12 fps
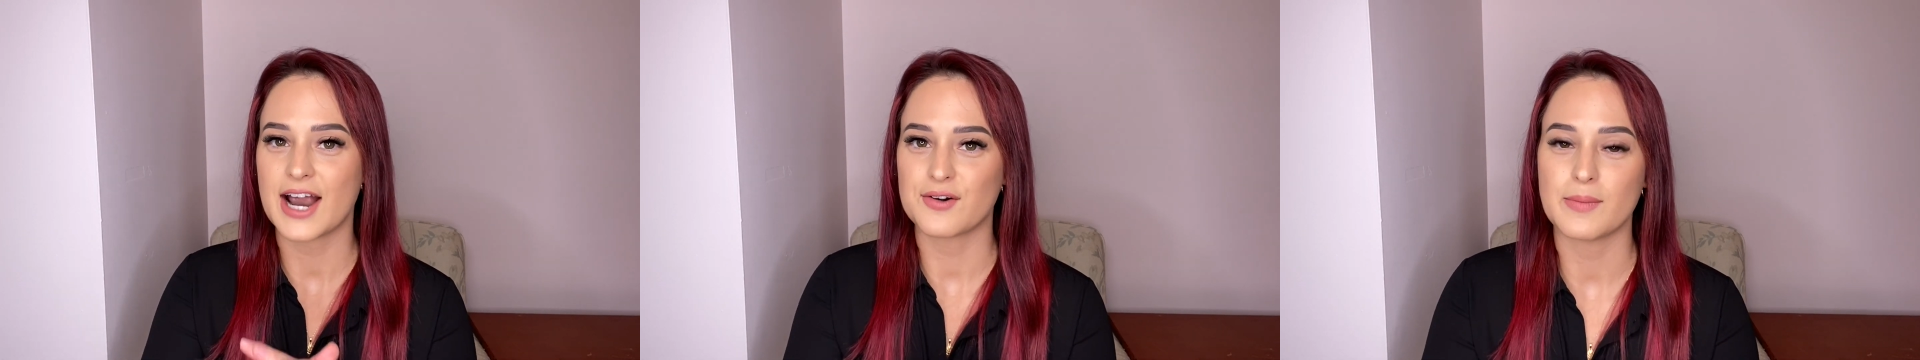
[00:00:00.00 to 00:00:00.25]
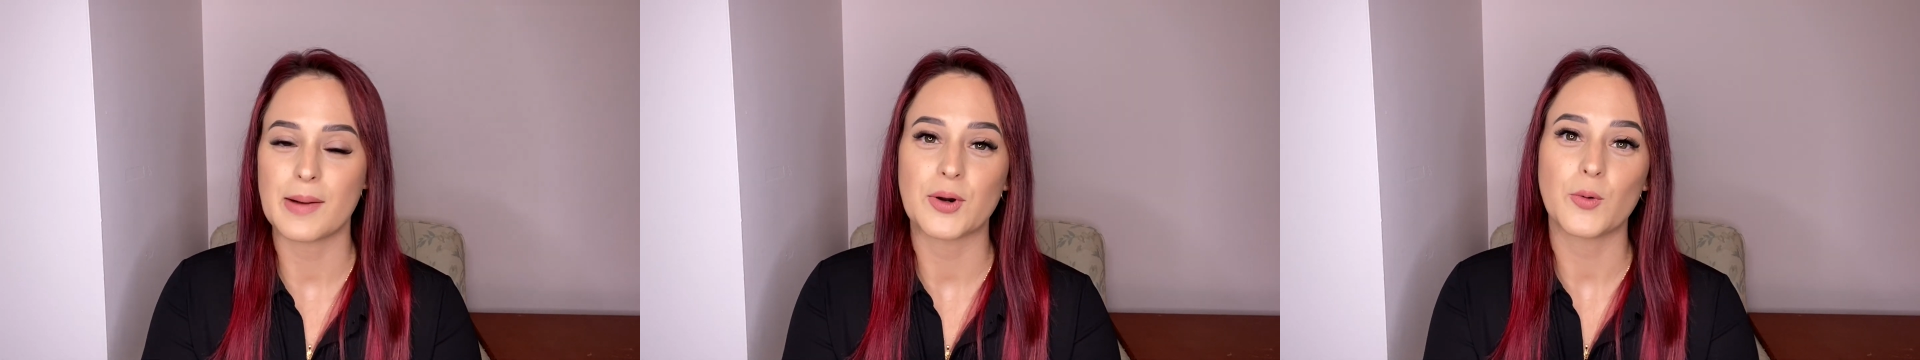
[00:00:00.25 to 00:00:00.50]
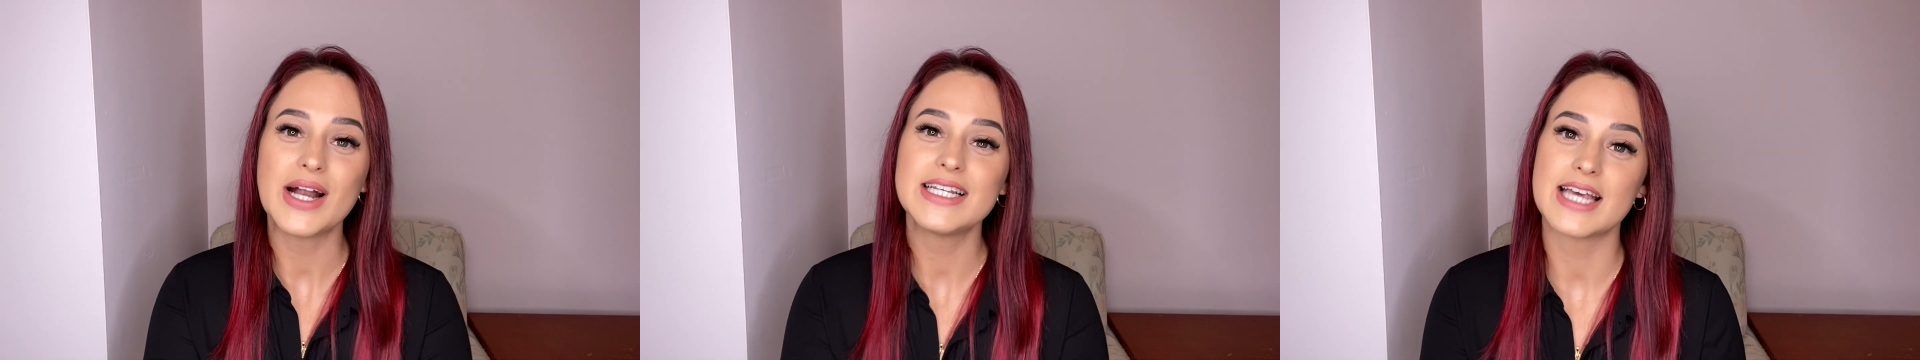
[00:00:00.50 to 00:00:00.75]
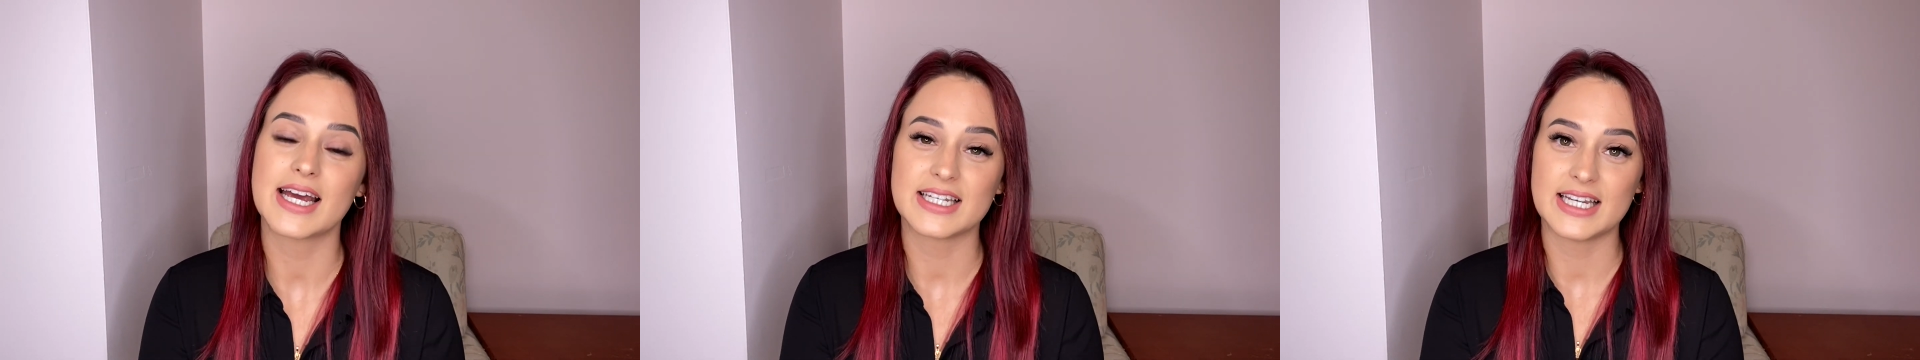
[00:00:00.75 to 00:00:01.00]
remember when
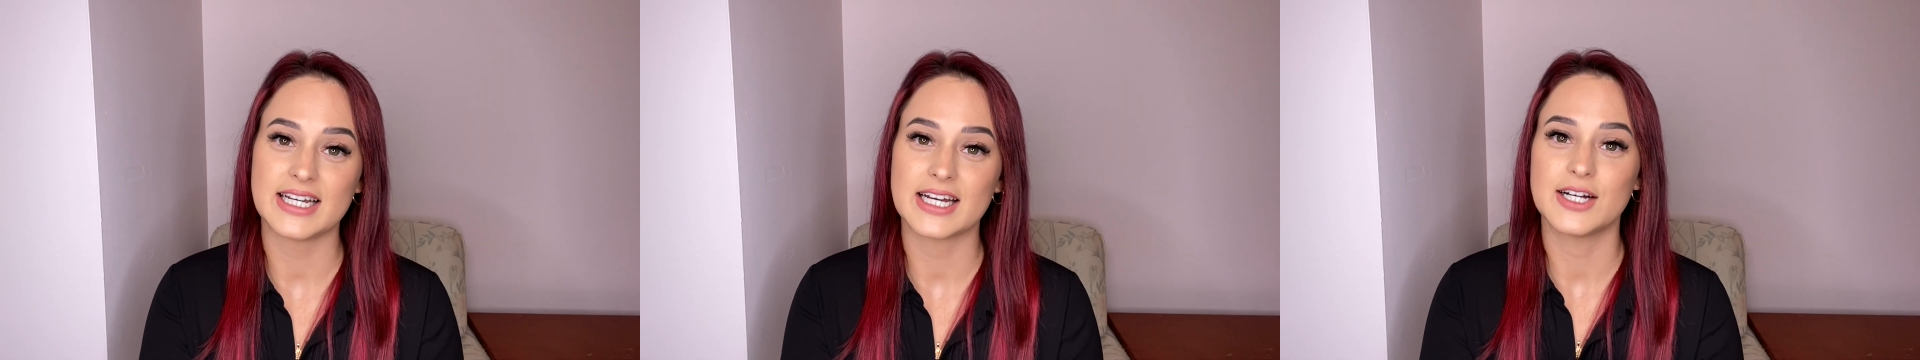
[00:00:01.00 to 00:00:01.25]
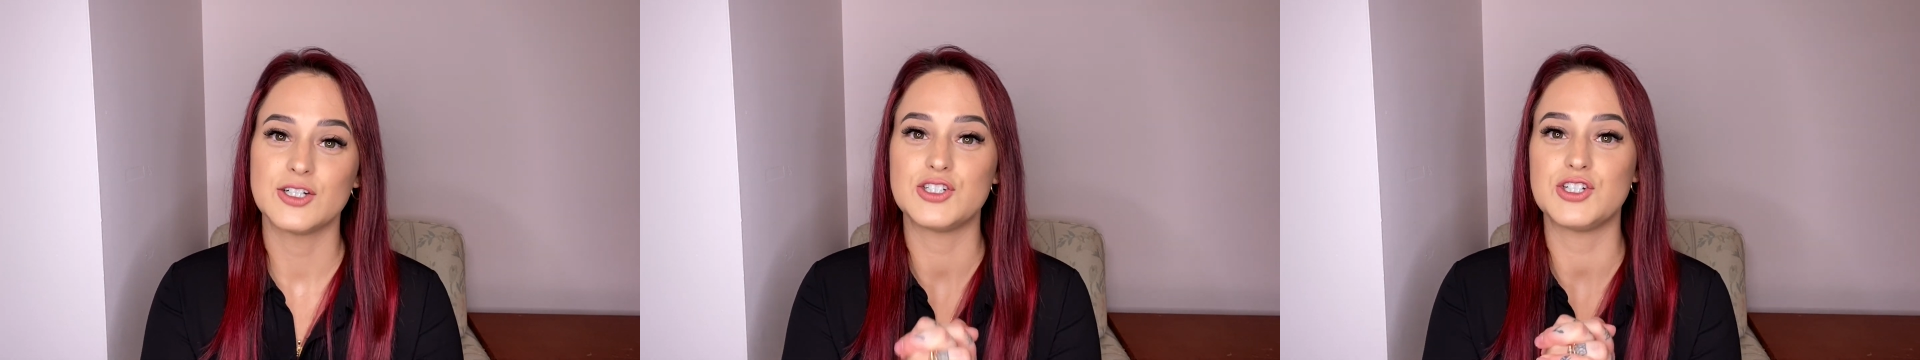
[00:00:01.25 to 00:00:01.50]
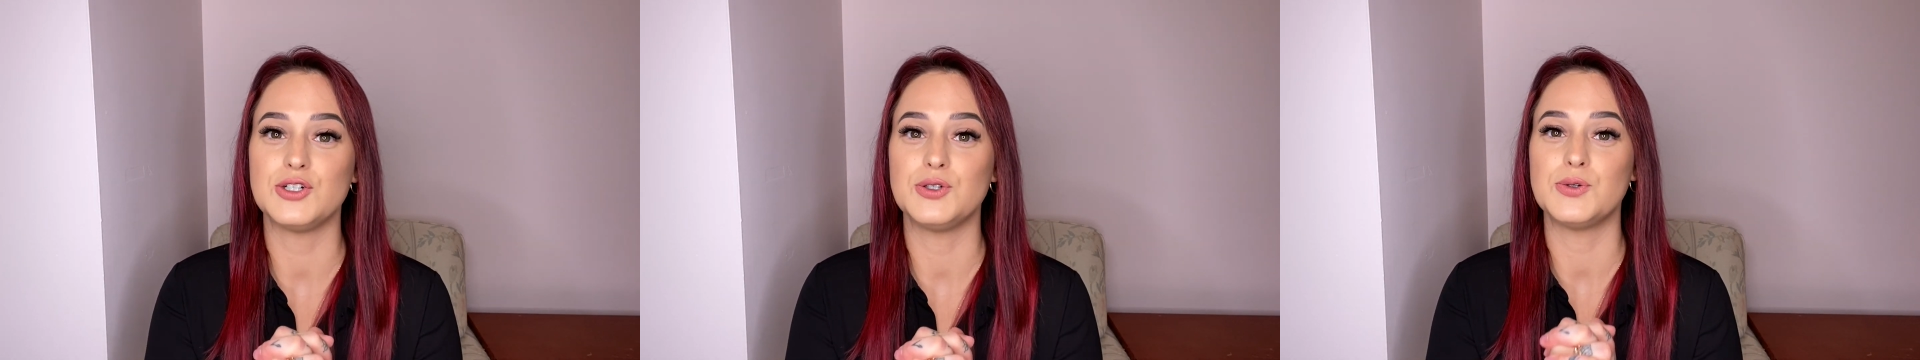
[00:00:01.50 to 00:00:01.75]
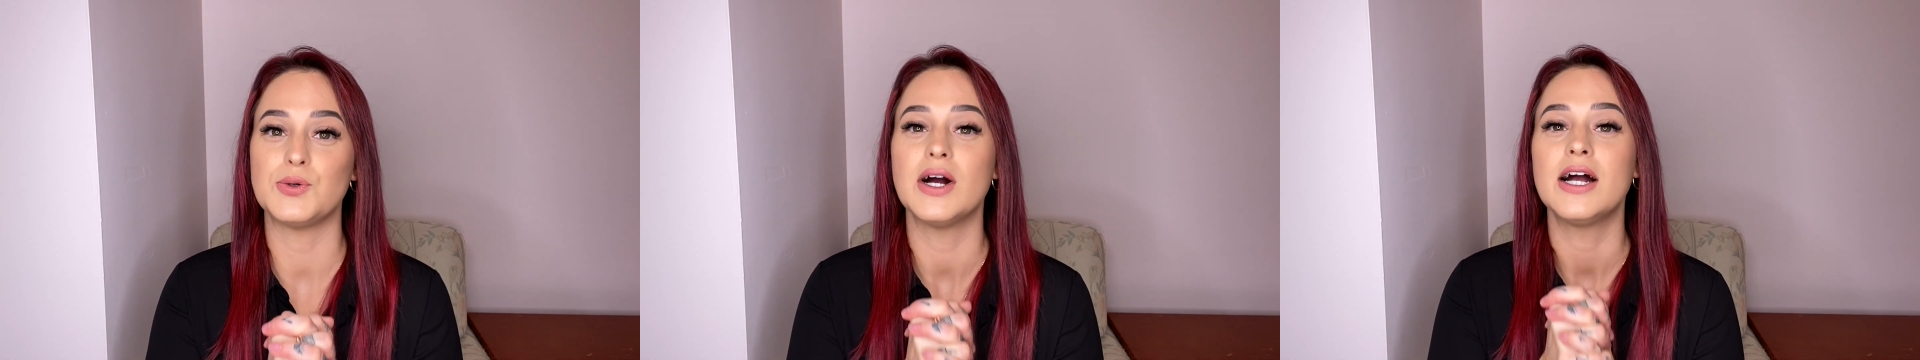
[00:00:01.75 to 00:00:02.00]
technique
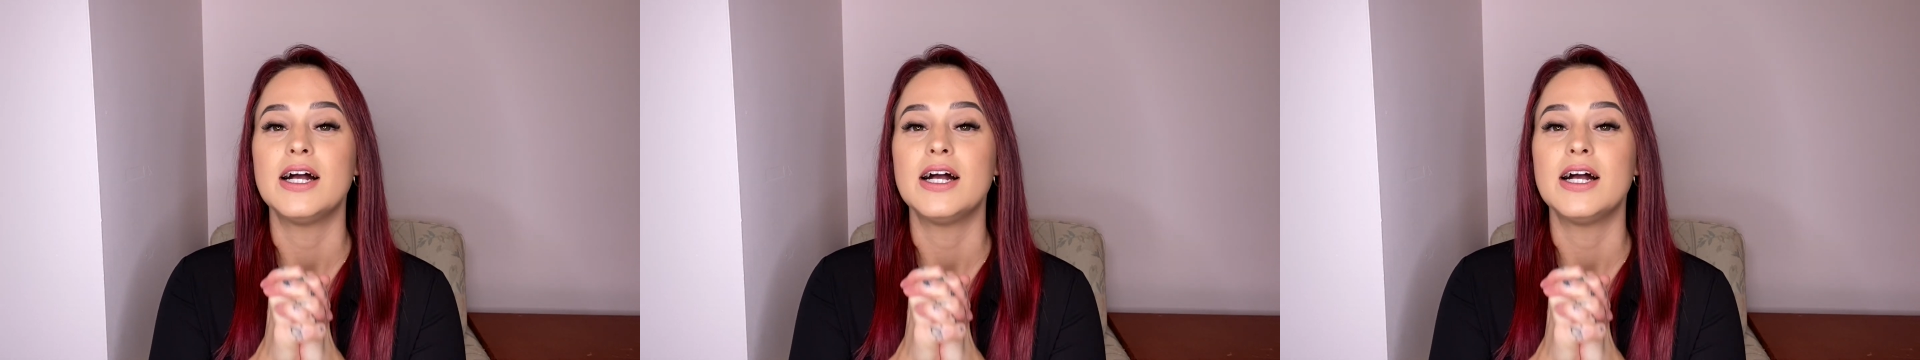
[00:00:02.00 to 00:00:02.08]
to